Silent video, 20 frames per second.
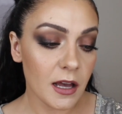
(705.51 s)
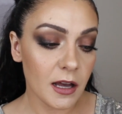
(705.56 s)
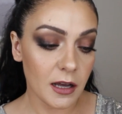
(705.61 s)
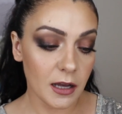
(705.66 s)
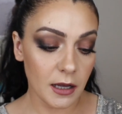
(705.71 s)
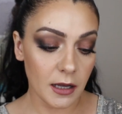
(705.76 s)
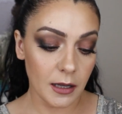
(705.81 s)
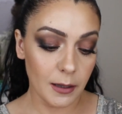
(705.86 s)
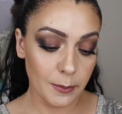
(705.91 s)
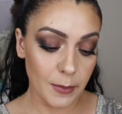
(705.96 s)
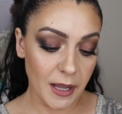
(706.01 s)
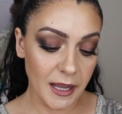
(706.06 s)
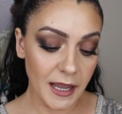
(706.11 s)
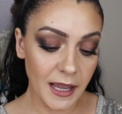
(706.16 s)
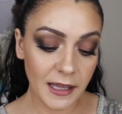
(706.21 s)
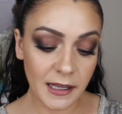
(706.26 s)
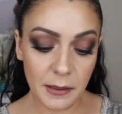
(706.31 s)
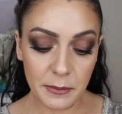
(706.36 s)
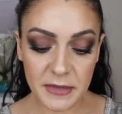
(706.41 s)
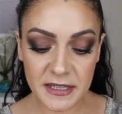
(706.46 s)
Um, I
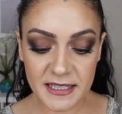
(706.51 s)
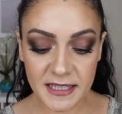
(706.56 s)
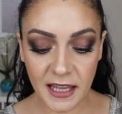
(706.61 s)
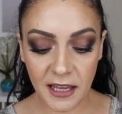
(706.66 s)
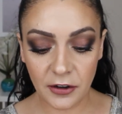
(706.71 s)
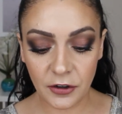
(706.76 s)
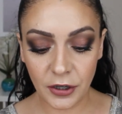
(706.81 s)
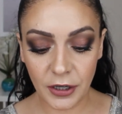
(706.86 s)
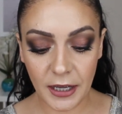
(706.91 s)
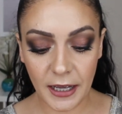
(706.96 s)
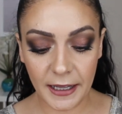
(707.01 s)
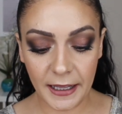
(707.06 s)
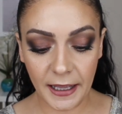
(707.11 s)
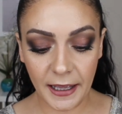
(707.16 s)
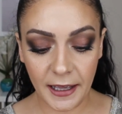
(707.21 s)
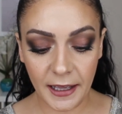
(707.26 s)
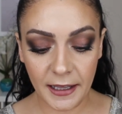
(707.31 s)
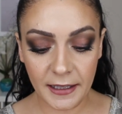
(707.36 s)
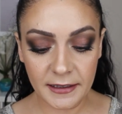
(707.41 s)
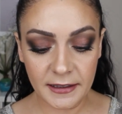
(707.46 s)
had a mascara. I
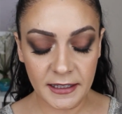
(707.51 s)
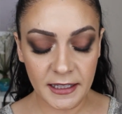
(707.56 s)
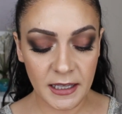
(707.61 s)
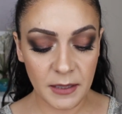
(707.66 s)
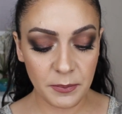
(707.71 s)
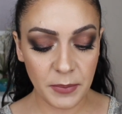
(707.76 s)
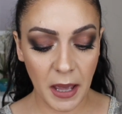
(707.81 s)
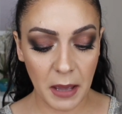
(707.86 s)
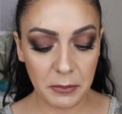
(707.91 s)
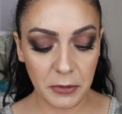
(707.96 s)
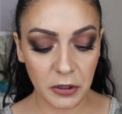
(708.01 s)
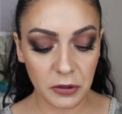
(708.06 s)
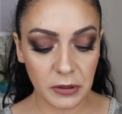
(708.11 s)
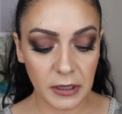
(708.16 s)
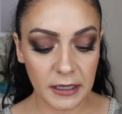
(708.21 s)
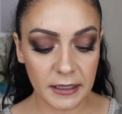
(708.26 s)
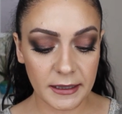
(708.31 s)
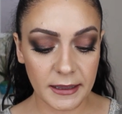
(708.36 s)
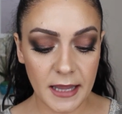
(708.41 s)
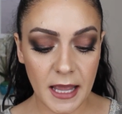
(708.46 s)
had the Pat
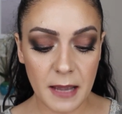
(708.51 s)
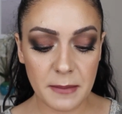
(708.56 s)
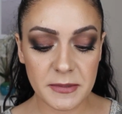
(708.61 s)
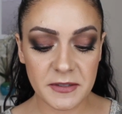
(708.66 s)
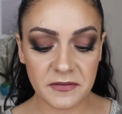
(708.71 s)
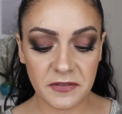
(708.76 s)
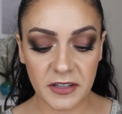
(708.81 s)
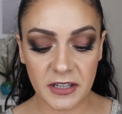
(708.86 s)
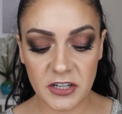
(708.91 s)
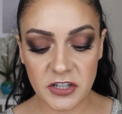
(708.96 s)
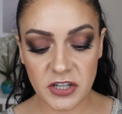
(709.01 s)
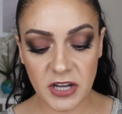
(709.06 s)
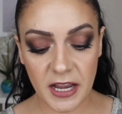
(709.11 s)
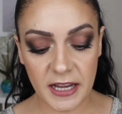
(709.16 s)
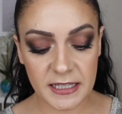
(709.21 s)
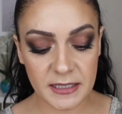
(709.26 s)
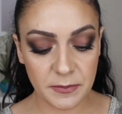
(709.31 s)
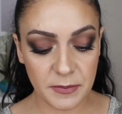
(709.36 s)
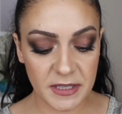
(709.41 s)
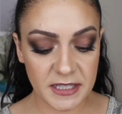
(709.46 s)
McGrath Labs Fetish
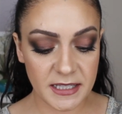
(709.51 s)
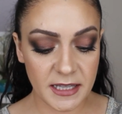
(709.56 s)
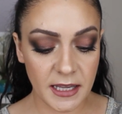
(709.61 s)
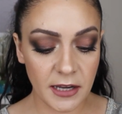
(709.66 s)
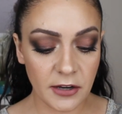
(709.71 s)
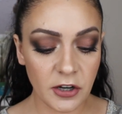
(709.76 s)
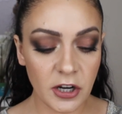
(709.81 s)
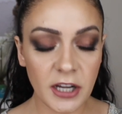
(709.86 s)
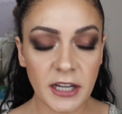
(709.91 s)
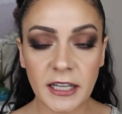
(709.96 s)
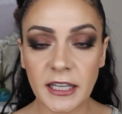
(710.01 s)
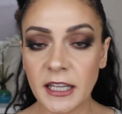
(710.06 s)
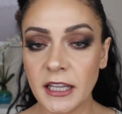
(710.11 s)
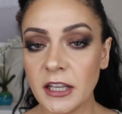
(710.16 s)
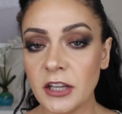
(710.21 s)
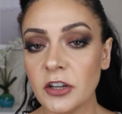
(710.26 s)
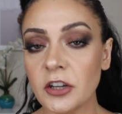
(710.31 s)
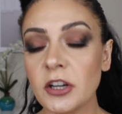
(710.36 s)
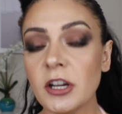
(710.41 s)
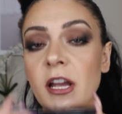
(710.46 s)
Eyes Mascara in
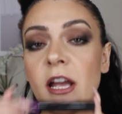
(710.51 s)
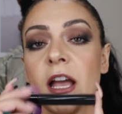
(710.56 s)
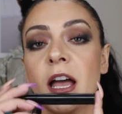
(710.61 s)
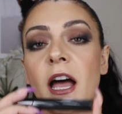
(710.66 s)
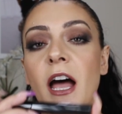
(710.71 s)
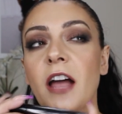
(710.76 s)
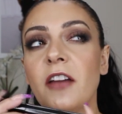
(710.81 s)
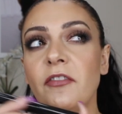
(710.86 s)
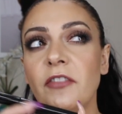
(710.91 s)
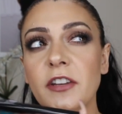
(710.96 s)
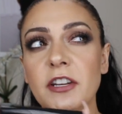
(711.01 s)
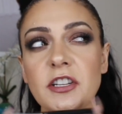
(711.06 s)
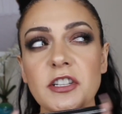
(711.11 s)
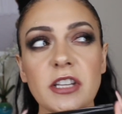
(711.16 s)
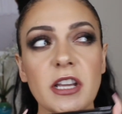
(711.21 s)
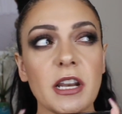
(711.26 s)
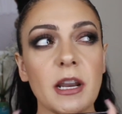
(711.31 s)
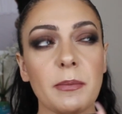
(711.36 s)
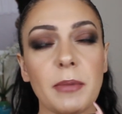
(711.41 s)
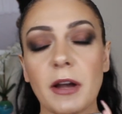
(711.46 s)
here. I
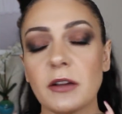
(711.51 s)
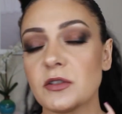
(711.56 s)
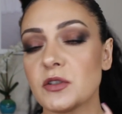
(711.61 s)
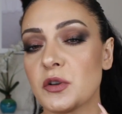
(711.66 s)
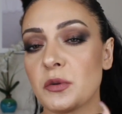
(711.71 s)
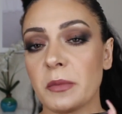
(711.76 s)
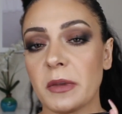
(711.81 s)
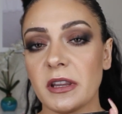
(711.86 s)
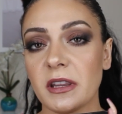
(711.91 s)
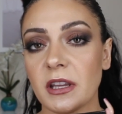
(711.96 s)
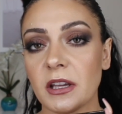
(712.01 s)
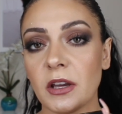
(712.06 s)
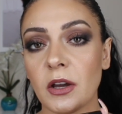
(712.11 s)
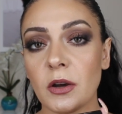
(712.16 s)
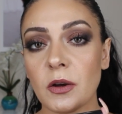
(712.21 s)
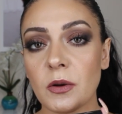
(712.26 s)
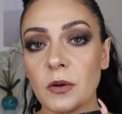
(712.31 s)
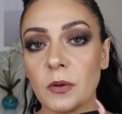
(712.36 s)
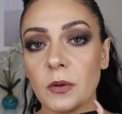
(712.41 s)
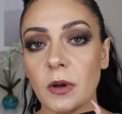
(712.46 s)
finished it about two months
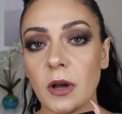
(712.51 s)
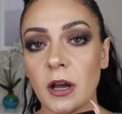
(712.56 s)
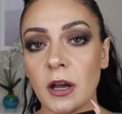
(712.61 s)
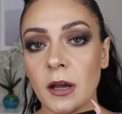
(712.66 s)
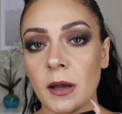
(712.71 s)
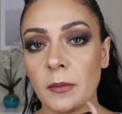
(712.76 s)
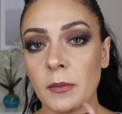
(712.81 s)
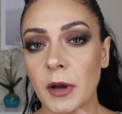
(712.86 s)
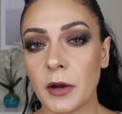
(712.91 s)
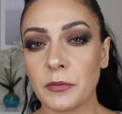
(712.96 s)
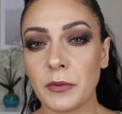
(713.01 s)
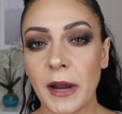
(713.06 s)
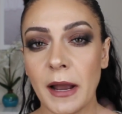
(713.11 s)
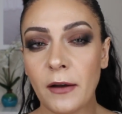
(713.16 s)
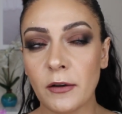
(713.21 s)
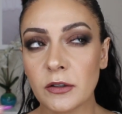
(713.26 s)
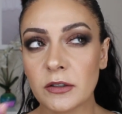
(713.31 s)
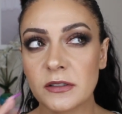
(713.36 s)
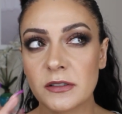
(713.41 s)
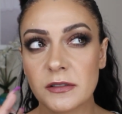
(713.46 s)
ago um,
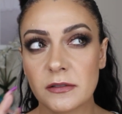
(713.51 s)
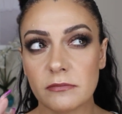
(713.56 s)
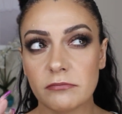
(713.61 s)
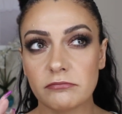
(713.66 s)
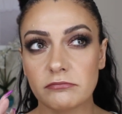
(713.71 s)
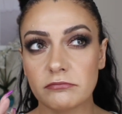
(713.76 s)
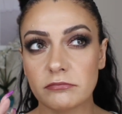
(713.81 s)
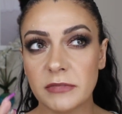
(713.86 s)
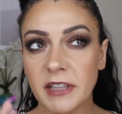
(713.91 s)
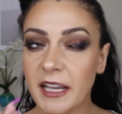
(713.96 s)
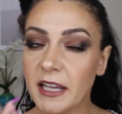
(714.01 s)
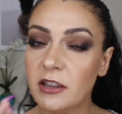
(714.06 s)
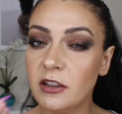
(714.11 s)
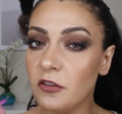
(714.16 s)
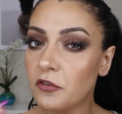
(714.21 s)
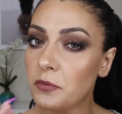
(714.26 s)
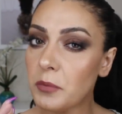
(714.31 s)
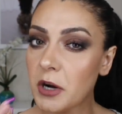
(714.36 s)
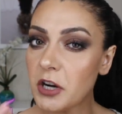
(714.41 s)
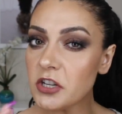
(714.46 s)
around the end
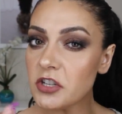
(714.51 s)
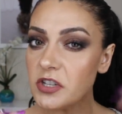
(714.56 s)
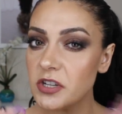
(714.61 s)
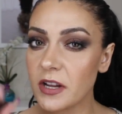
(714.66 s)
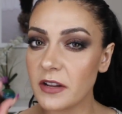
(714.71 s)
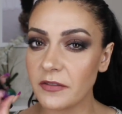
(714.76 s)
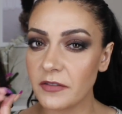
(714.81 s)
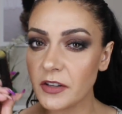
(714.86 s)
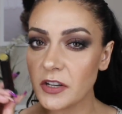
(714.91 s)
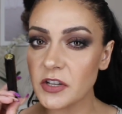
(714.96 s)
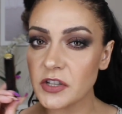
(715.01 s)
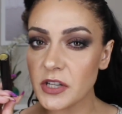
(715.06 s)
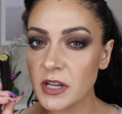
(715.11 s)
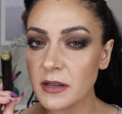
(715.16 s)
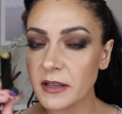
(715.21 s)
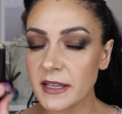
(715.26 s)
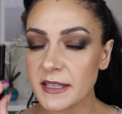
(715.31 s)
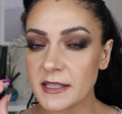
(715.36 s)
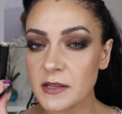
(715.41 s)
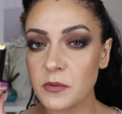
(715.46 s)
of March I finished
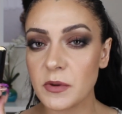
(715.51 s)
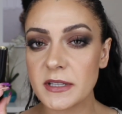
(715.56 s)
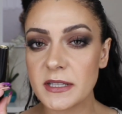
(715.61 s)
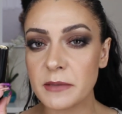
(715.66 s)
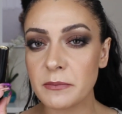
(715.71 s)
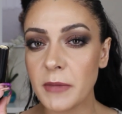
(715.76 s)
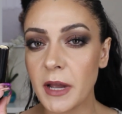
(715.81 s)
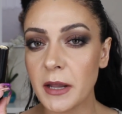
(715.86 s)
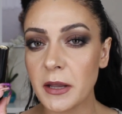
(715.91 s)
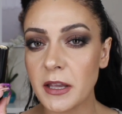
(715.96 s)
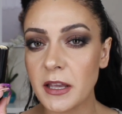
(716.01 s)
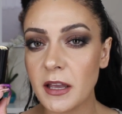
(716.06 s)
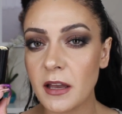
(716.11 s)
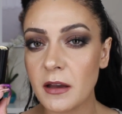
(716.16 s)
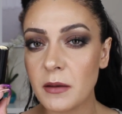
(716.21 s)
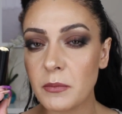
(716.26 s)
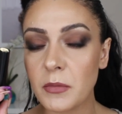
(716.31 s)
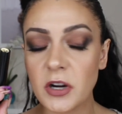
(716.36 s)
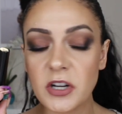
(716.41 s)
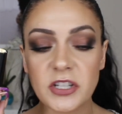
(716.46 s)
it because it was in my
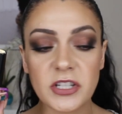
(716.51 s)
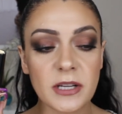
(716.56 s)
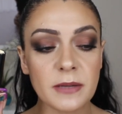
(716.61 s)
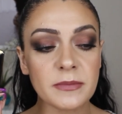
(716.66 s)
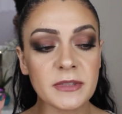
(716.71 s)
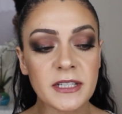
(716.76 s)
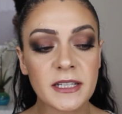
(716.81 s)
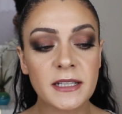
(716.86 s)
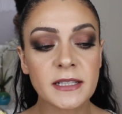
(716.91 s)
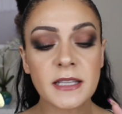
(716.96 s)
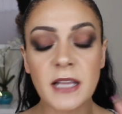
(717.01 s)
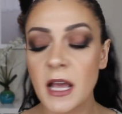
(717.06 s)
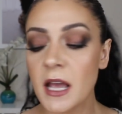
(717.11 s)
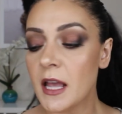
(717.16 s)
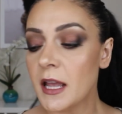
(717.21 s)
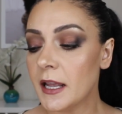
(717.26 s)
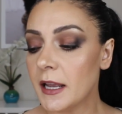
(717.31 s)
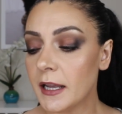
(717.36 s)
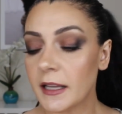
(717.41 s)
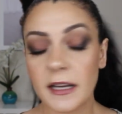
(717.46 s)
uh, March empties
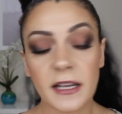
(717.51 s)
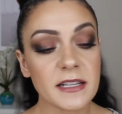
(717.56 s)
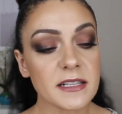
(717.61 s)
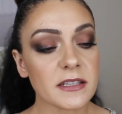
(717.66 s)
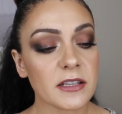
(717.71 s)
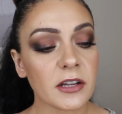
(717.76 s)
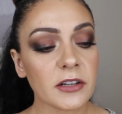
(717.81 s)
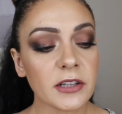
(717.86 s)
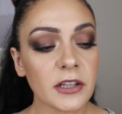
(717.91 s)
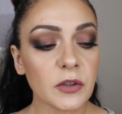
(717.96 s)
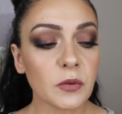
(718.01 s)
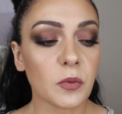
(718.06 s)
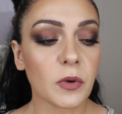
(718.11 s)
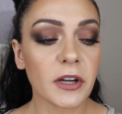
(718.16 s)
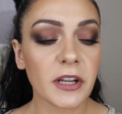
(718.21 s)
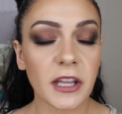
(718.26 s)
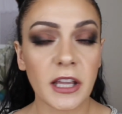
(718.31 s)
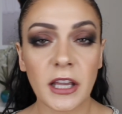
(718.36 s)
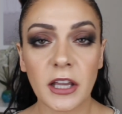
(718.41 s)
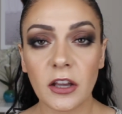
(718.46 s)
and I started
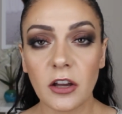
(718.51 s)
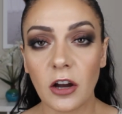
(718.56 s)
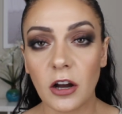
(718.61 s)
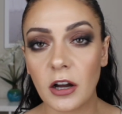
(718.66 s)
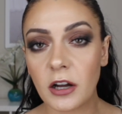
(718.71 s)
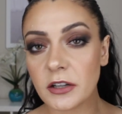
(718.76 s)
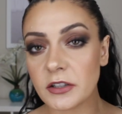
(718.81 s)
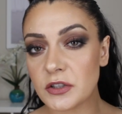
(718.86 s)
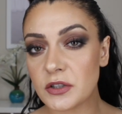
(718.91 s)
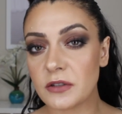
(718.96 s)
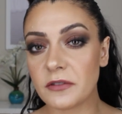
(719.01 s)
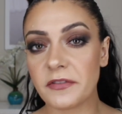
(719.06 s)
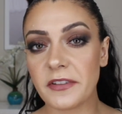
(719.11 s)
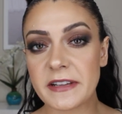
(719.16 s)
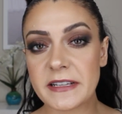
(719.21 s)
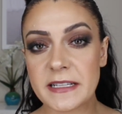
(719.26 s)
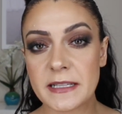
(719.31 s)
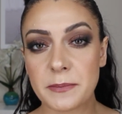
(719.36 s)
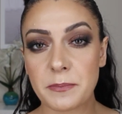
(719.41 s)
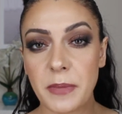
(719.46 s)
working on Too
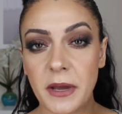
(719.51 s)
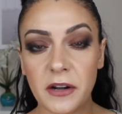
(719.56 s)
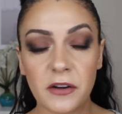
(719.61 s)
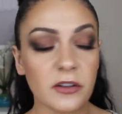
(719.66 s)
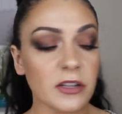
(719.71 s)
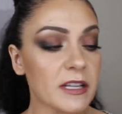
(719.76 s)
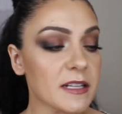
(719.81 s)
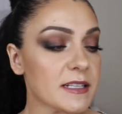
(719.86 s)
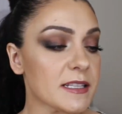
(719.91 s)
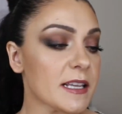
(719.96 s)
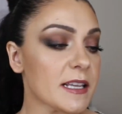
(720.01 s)
Faced Better Than